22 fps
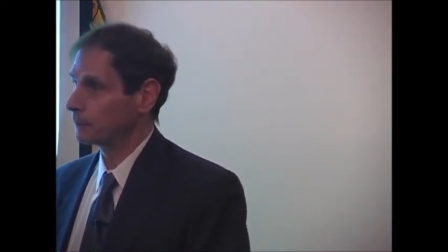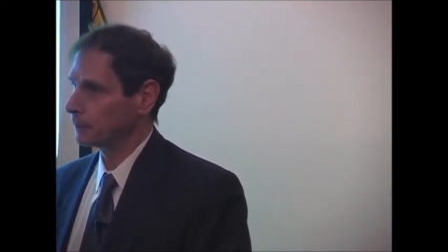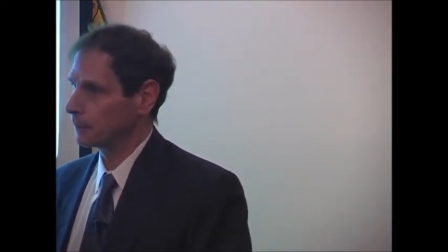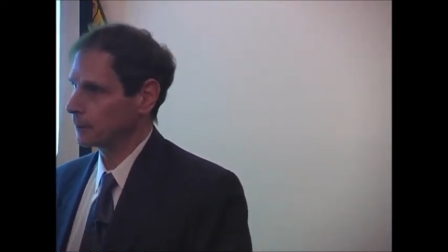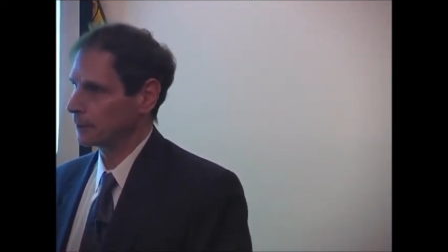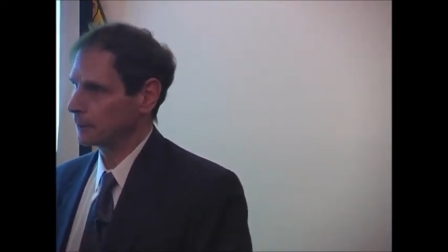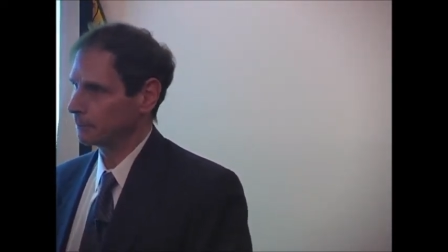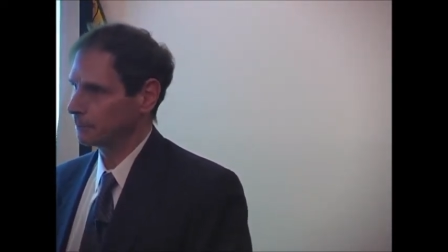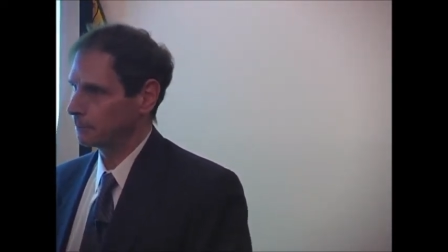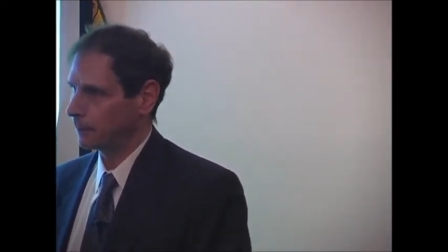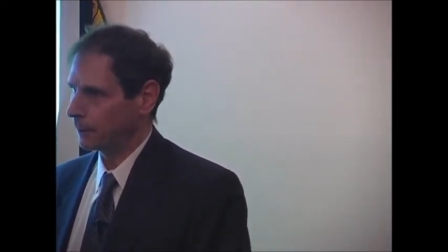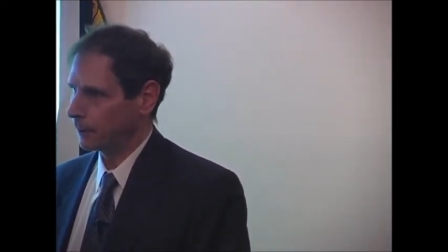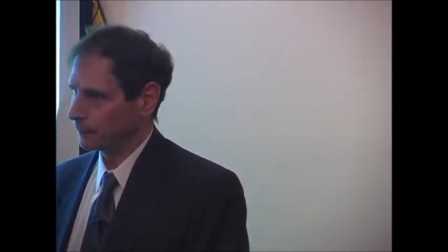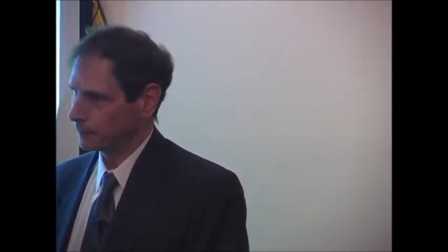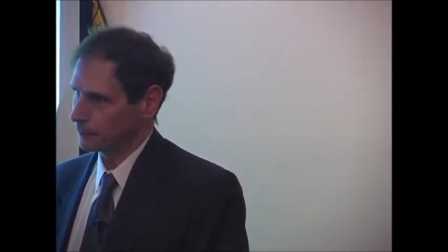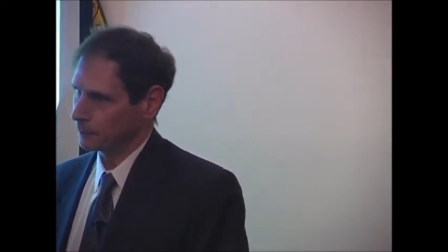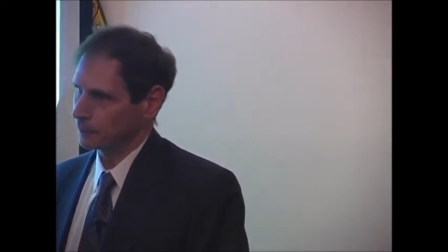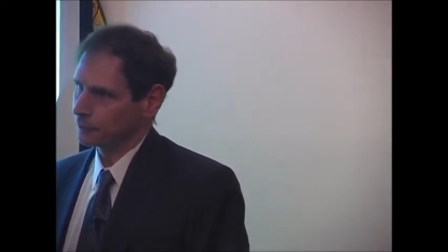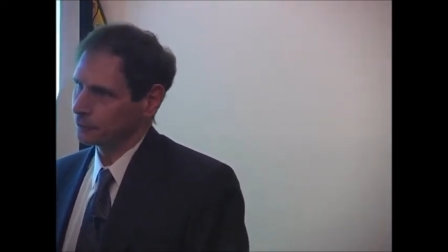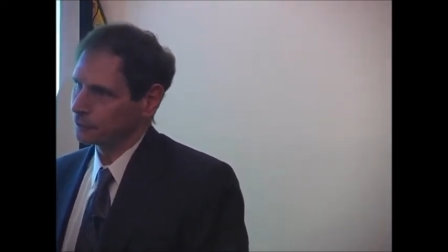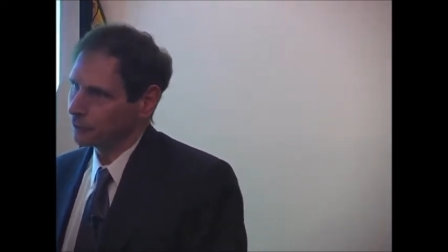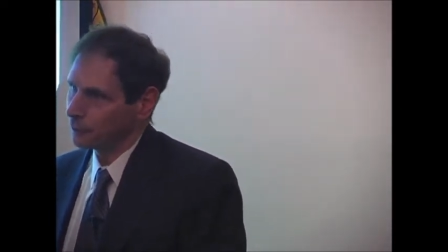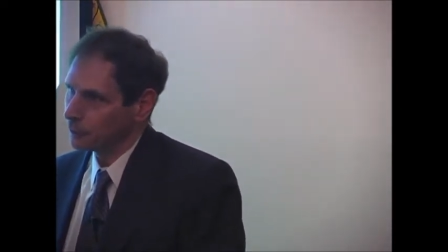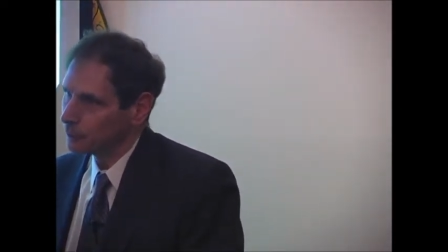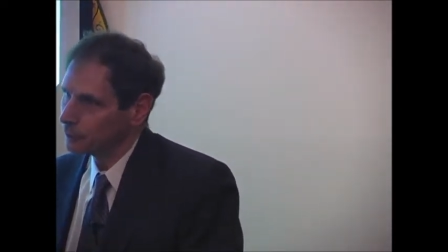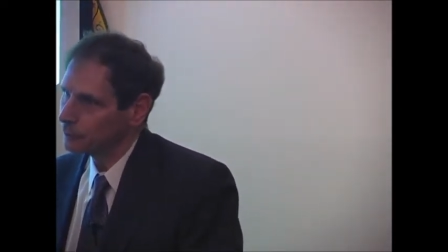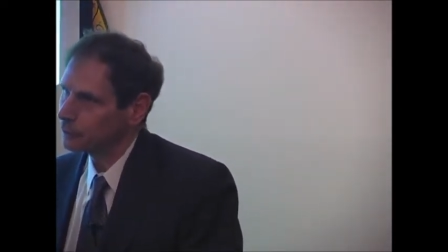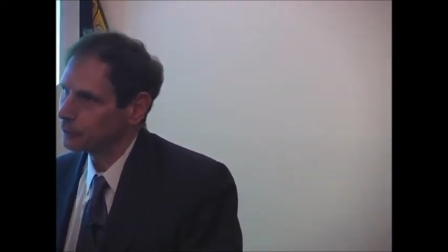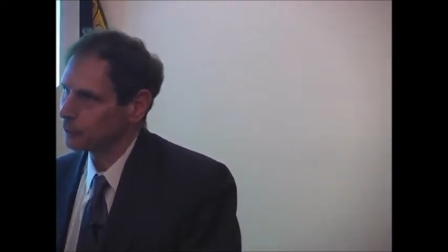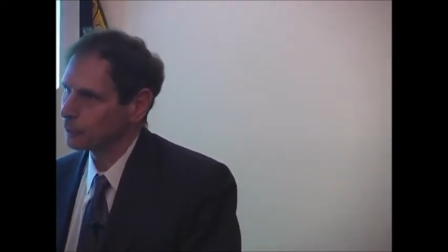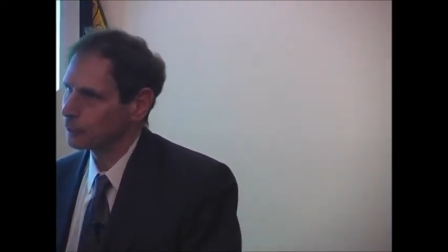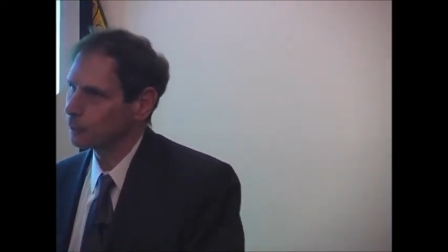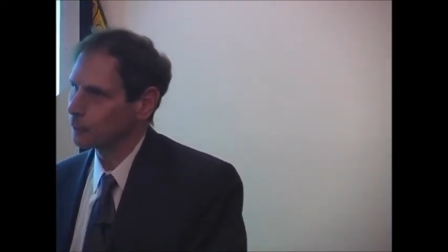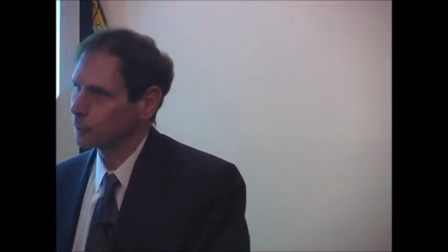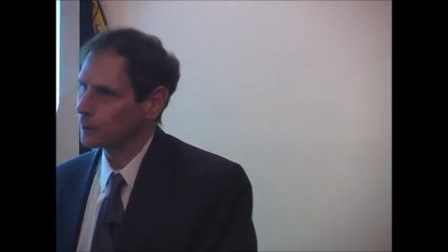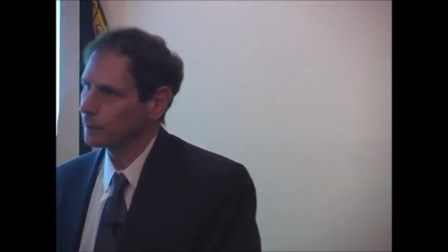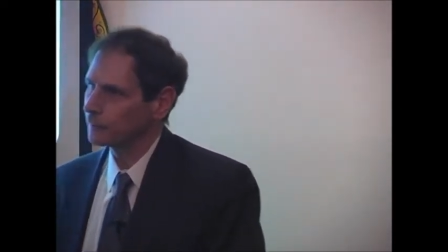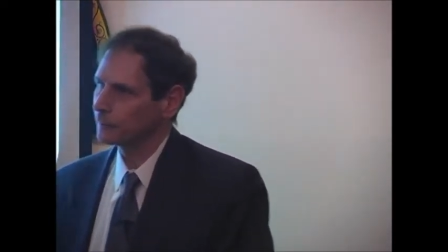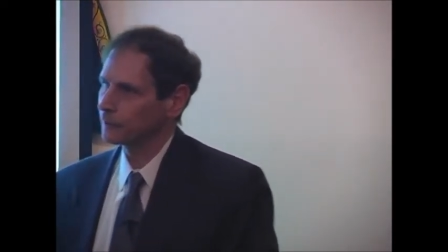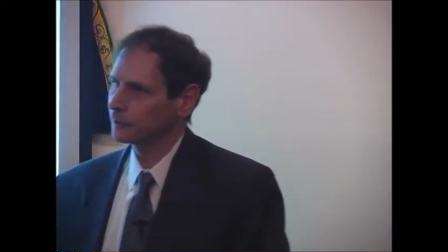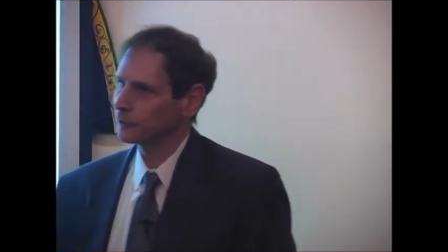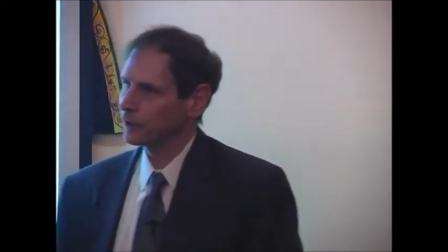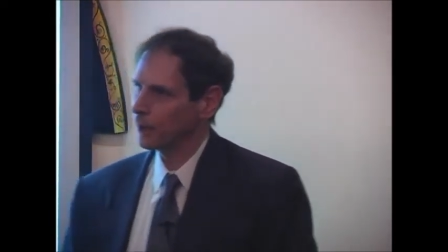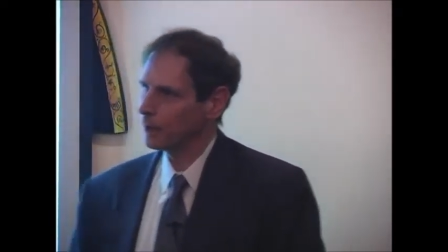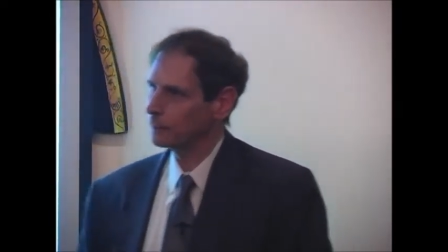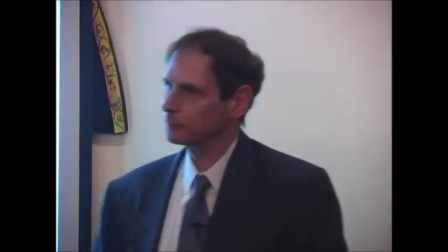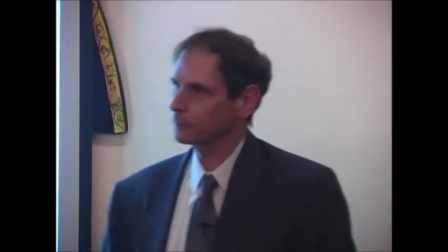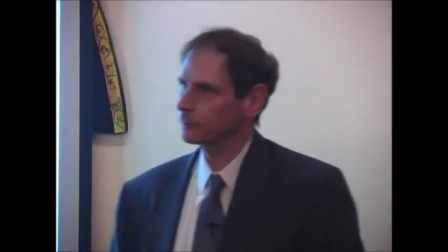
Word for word: uh, Palmer or, or whatever type